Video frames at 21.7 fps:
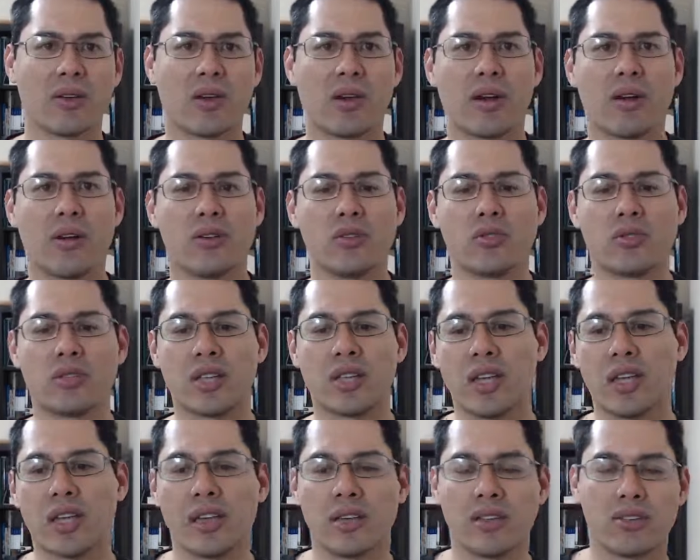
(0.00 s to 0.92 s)
are you
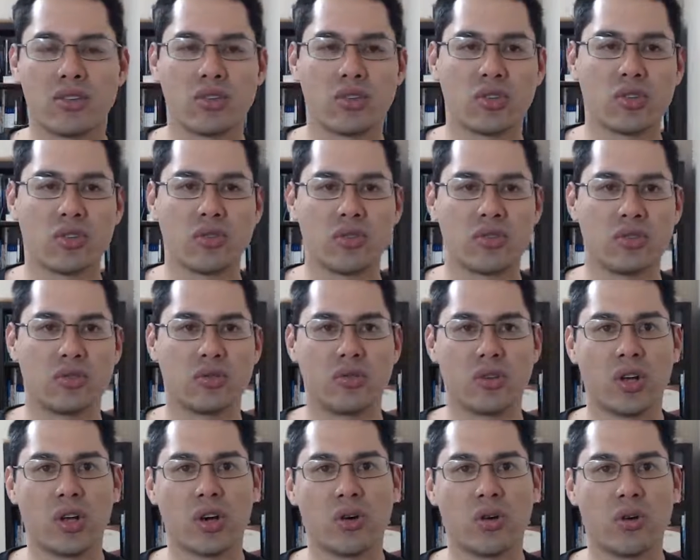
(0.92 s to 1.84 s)
saying you
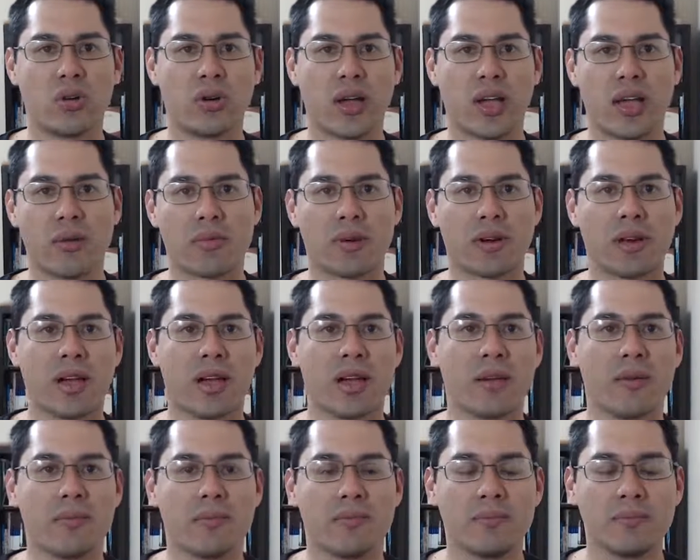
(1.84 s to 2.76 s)
know
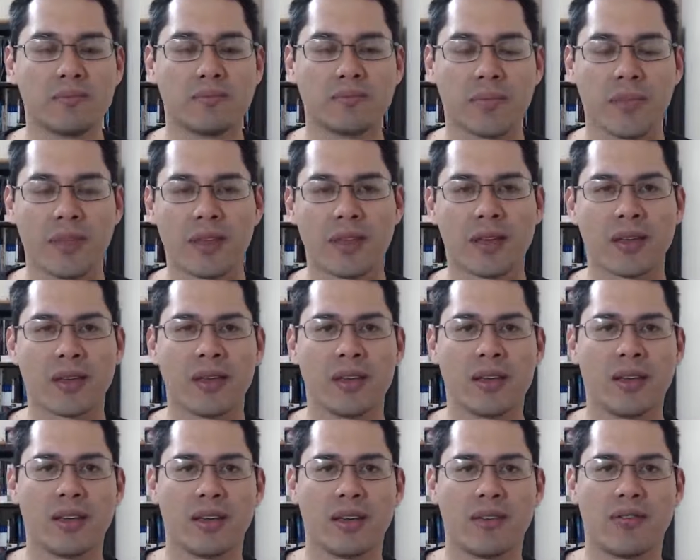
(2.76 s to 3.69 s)
Abraham?
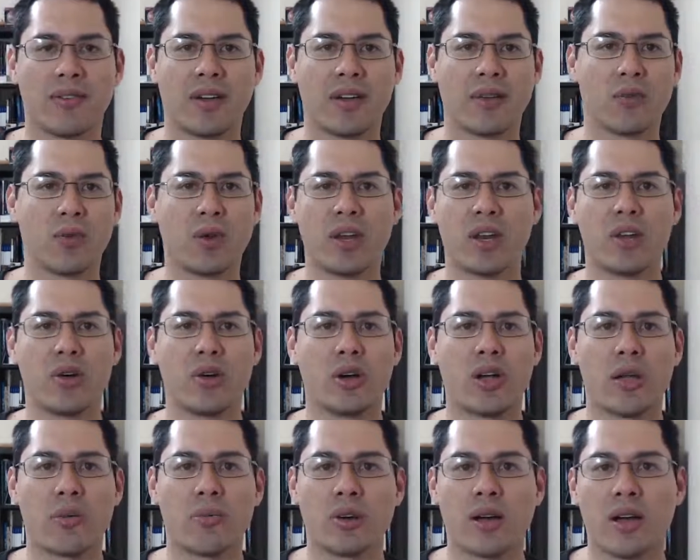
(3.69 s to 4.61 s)
We know
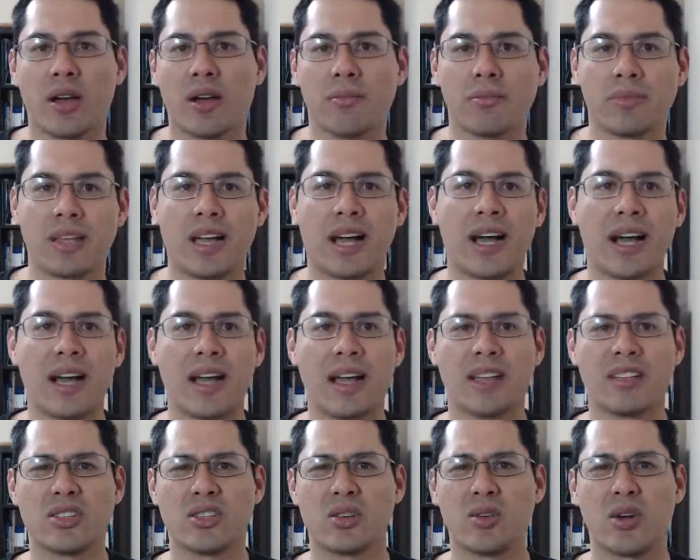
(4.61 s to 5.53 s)
Abraham
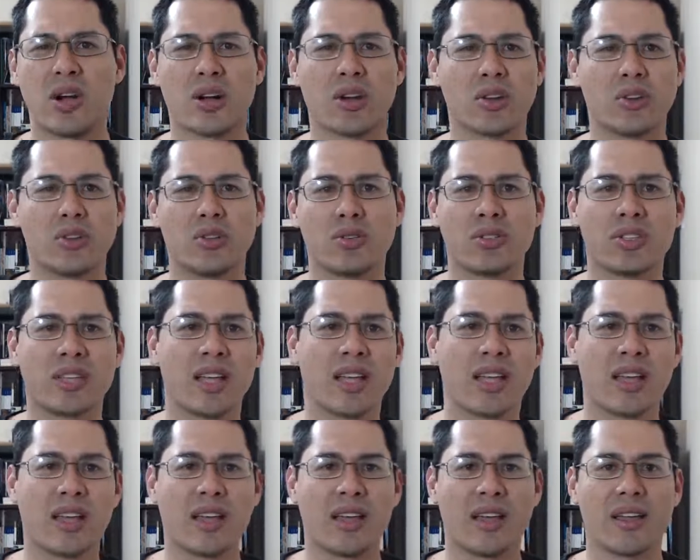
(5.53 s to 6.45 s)
died, so how could you
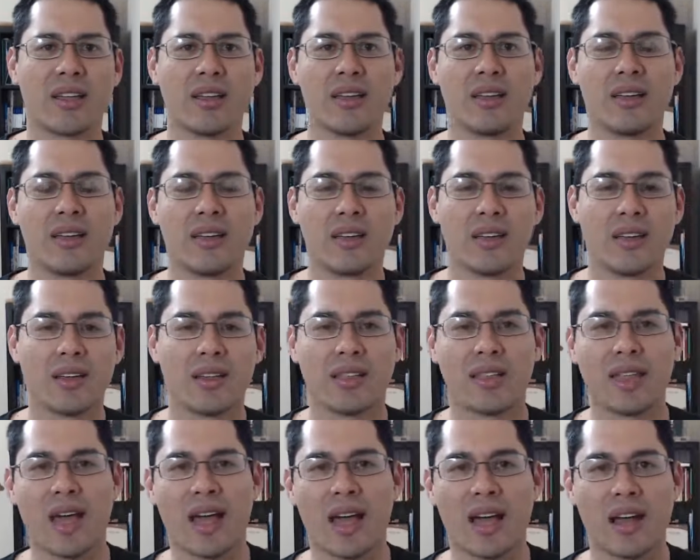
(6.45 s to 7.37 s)
say
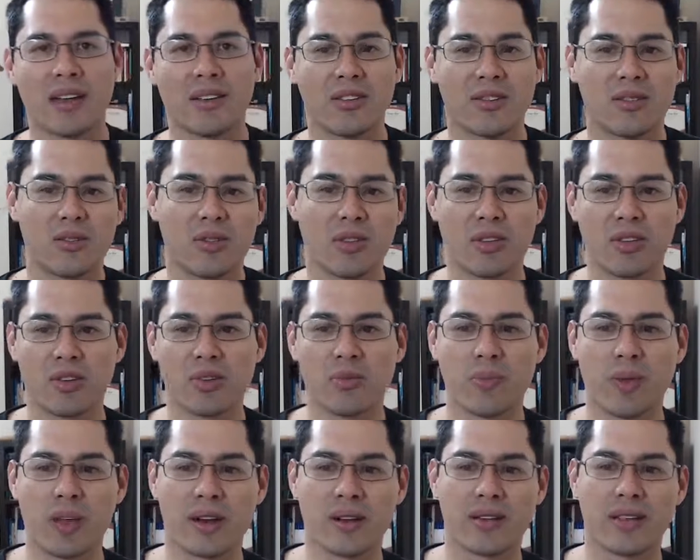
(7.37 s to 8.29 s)
that? You think you're
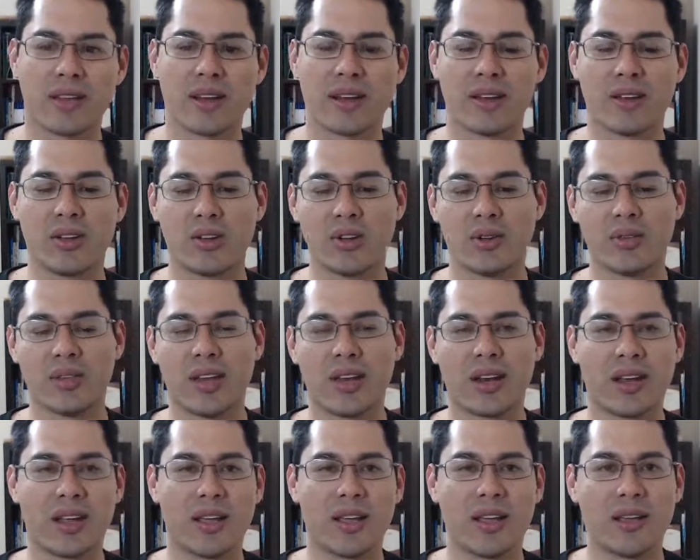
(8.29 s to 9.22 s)
better
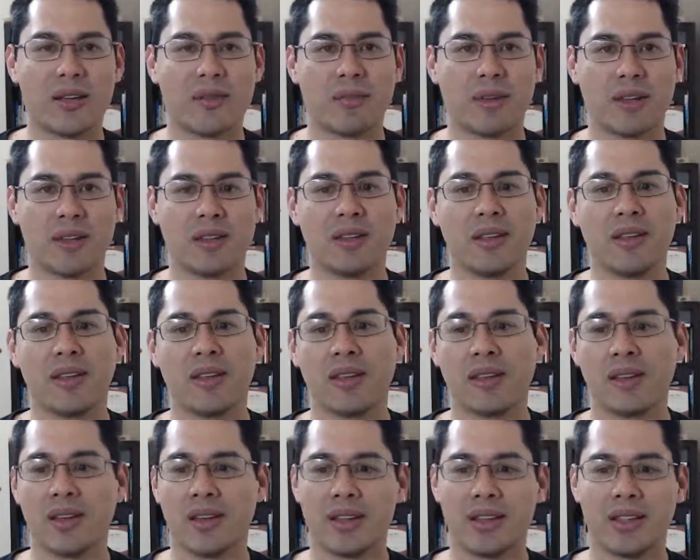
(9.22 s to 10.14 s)
than him?
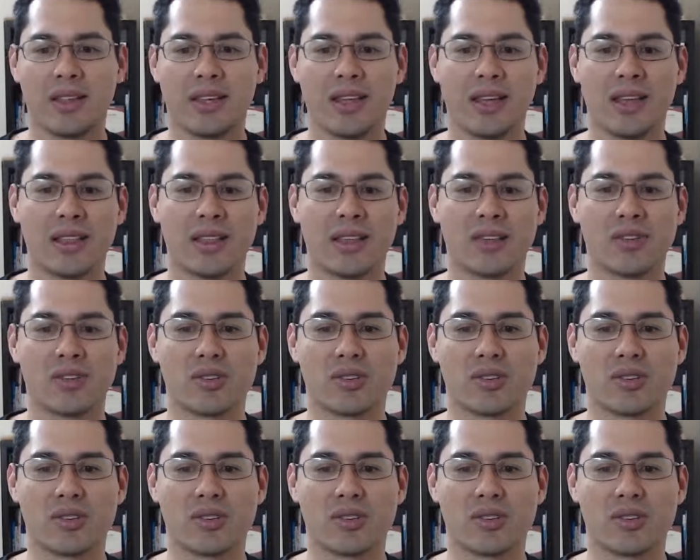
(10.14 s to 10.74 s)
And in the end,